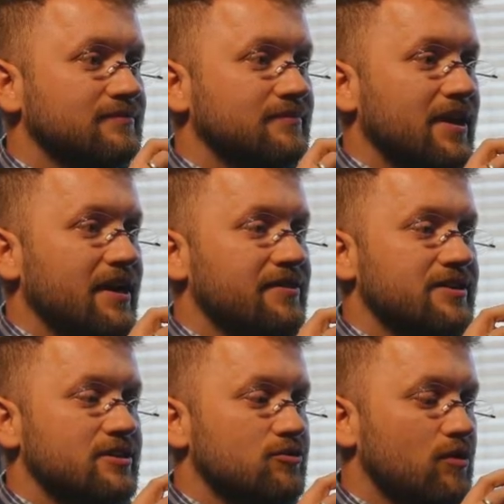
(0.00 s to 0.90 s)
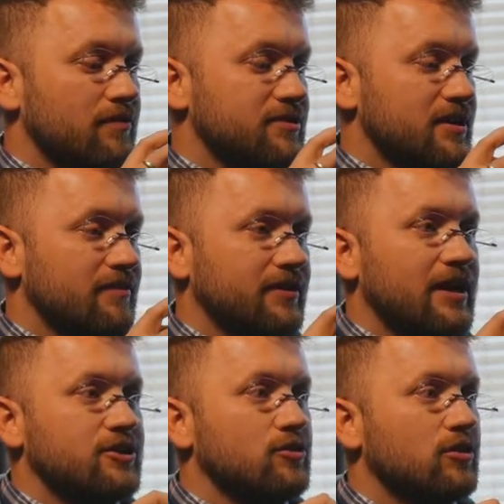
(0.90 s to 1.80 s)
Man, this is rough stuff.
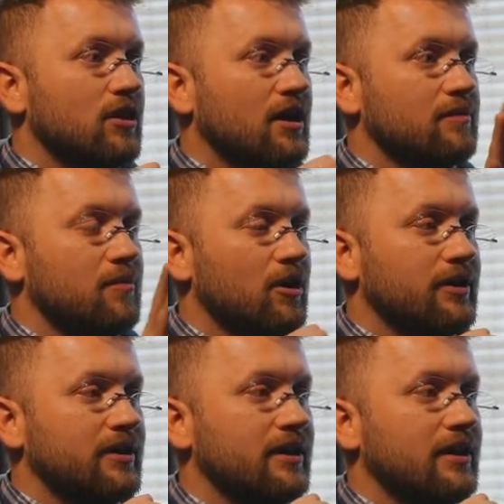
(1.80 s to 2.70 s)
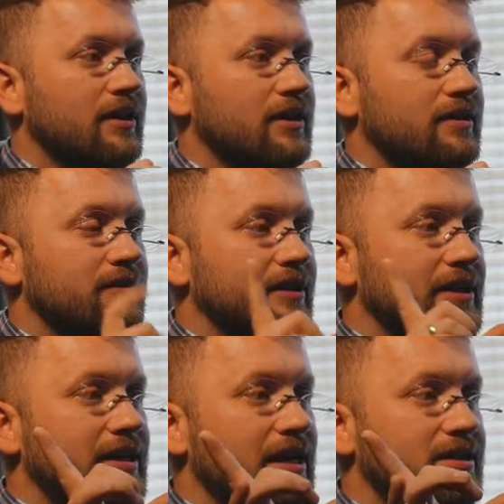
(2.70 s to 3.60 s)
Okay, 2 o'clock market.
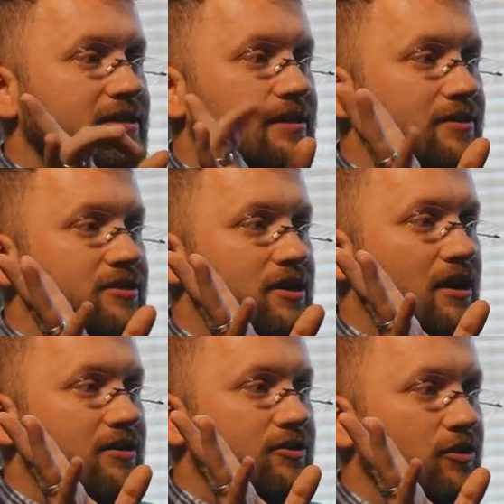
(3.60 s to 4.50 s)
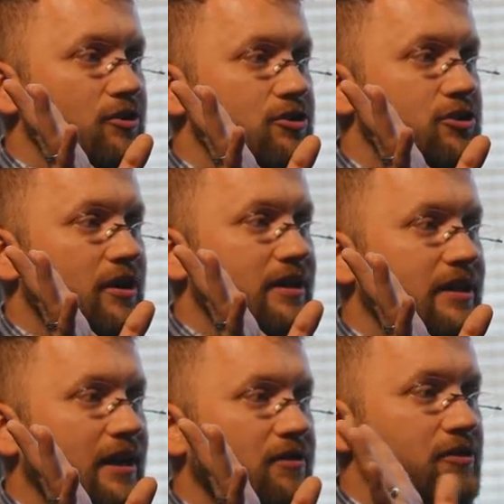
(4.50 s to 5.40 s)
The ES and the stocks are shutting
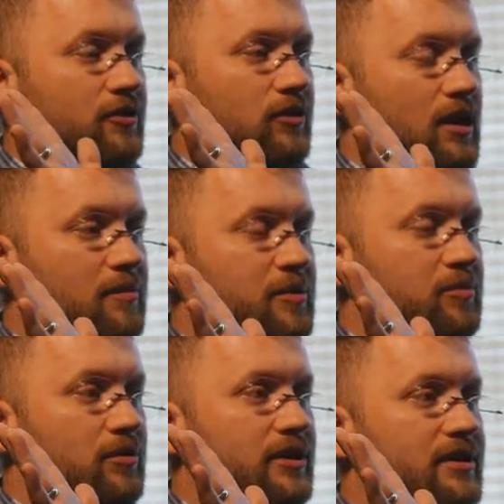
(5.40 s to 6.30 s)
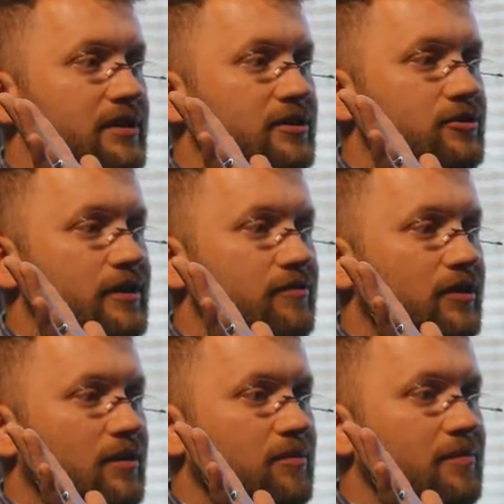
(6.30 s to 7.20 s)
down, though a lot of people will continue to trade for a
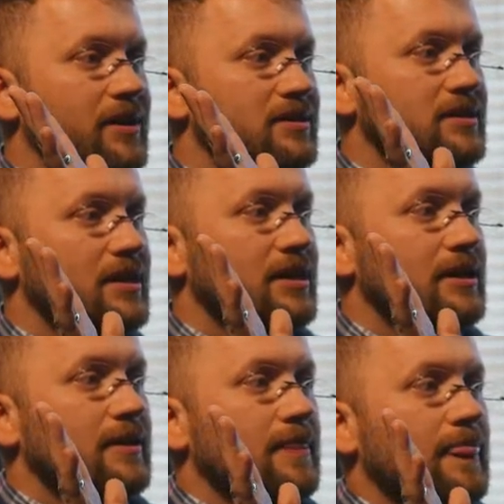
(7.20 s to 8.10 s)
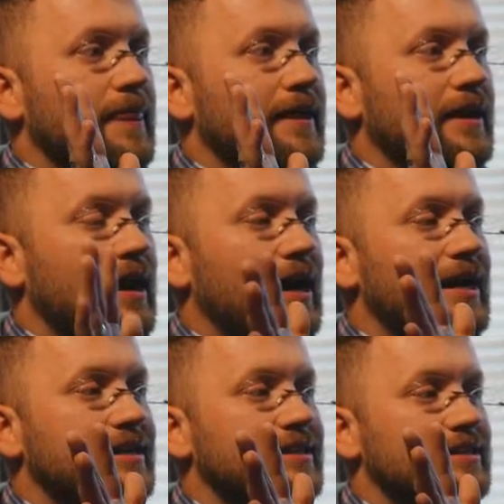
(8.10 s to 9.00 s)
couple minutes. I
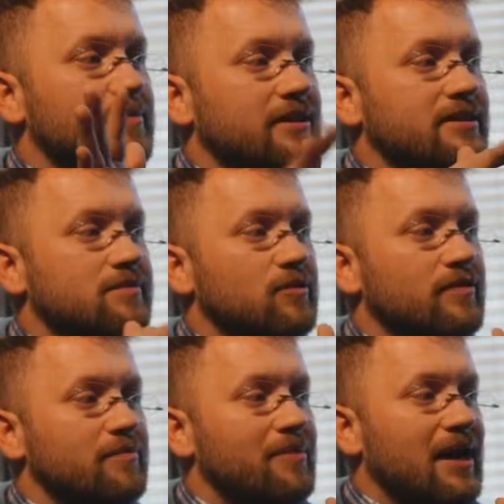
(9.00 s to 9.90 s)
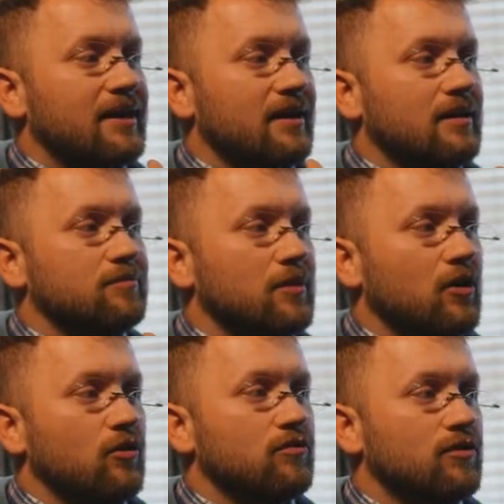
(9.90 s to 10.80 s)
anticipate this moving back up
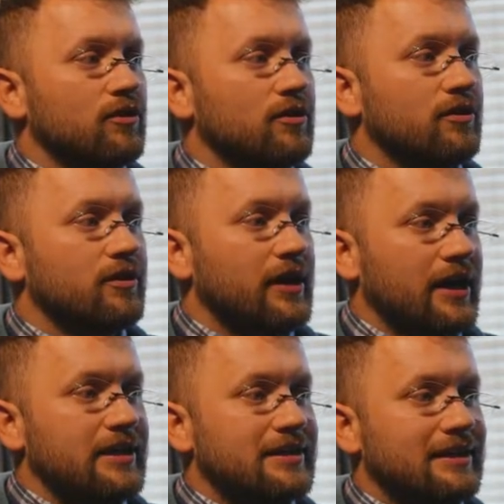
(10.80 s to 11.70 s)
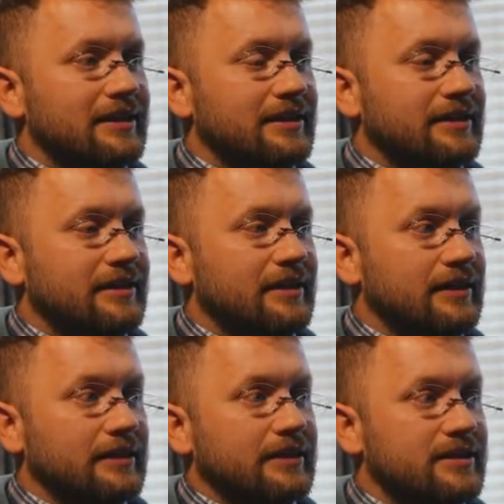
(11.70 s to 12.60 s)
overnight,
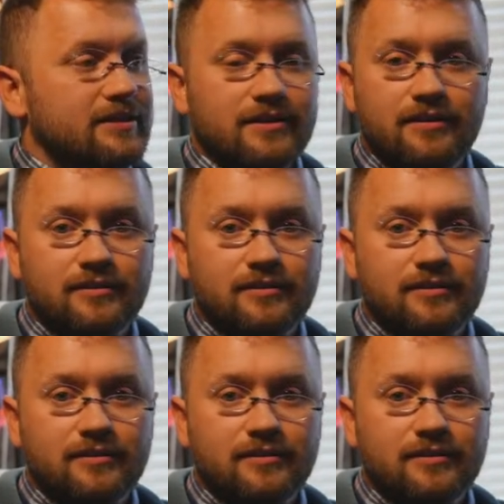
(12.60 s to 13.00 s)
at least.